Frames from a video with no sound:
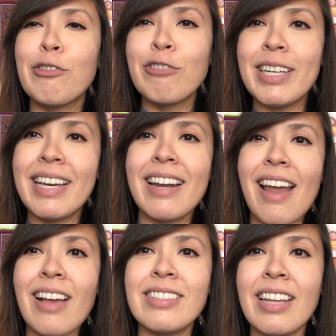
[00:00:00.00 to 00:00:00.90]

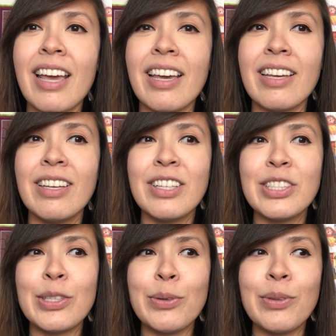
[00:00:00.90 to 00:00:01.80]
reconnecting
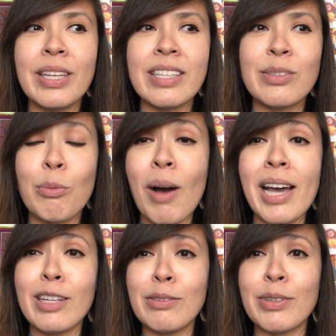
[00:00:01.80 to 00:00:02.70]
to this
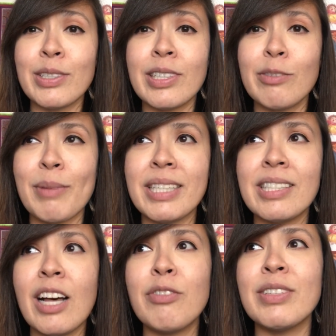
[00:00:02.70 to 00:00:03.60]
wild version of
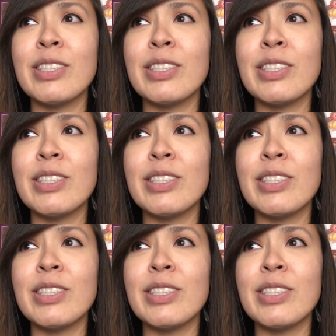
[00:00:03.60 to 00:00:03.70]
myself.